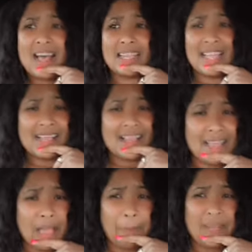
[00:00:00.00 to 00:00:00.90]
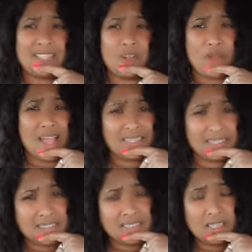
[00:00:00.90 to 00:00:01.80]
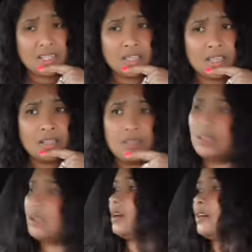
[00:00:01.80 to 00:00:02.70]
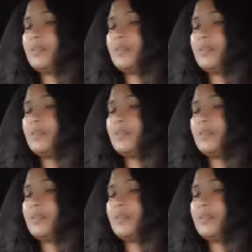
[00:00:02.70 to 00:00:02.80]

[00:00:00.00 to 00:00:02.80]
and I can't get a plate of rice? No.